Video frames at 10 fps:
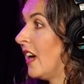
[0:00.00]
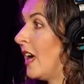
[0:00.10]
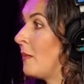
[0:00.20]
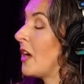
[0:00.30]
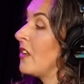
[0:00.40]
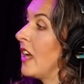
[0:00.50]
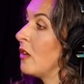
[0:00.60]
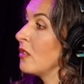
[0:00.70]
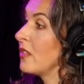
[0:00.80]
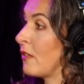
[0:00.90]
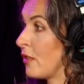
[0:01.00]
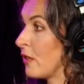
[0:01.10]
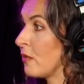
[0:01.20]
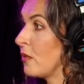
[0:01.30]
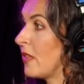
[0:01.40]
um, are now suffering
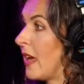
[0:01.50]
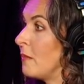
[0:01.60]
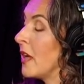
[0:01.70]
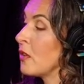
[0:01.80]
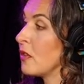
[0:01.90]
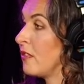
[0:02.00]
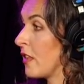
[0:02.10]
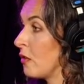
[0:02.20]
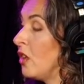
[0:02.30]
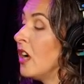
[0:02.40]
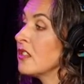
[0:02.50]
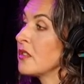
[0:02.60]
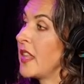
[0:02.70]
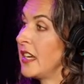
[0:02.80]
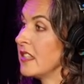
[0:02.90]
through that mother or father loss or
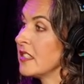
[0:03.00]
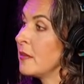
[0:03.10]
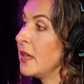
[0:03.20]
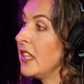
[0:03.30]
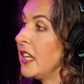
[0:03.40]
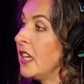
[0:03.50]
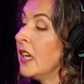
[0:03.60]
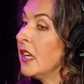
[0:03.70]
that instability.